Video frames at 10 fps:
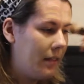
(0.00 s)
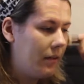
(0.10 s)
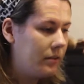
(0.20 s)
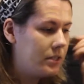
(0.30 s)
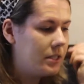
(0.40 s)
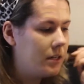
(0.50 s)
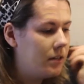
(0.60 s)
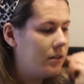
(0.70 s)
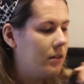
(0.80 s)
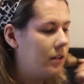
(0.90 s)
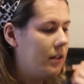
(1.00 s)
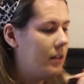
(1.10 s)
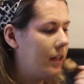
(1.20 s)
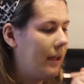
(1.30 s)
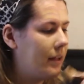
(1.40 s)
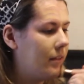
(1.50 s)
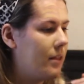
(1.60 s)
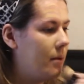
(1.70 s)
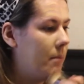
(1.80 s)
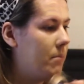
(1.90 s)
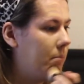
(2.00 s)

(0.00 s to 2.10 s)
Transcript: and they'll steal like the